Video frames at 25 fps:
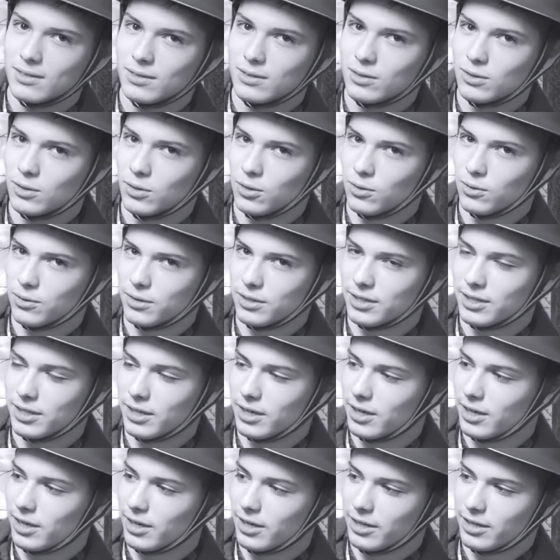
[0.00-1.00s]

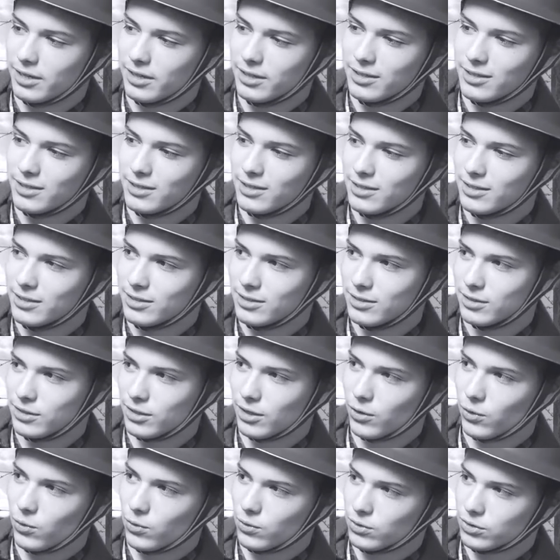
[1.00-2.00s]
Okay.
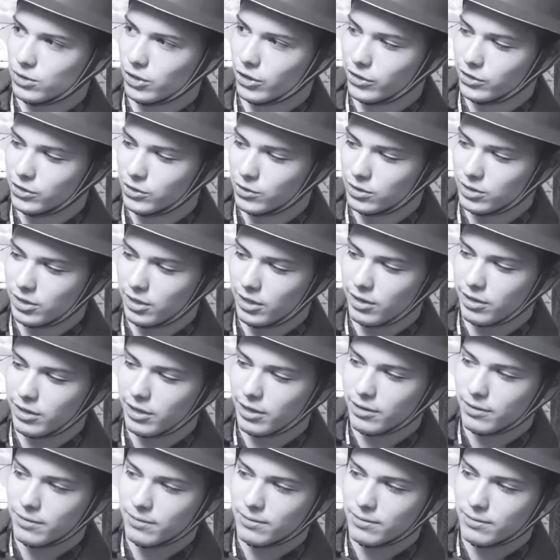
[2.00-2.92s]
So, sir, do you see anything?